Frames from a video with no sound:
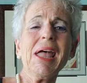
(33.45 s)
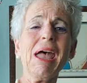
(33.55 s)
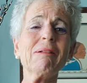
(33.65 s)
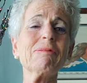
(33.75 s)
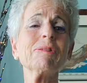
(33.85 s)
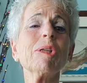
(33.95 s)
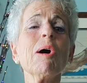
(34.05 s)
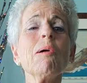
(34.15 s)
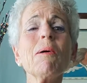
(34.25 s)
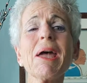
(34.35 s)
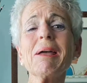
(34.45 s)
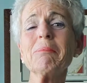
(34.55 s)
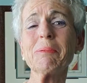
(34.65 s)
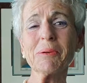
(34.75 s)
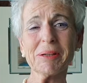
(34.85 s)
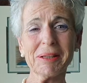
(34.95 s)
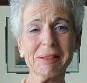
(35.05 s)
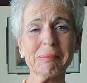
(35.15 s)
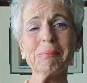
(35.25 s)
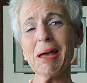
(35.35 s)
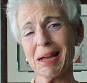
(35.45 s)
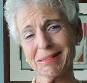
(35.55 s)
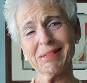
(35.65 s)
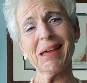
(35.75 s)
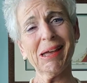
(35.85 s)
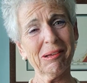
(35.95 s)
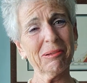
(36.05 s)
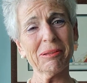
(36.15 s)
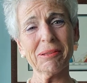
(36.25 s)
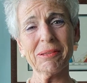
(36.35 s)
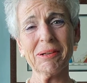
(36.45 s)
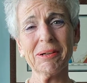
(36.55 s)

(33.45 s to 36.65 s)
and flow and breathe back to health.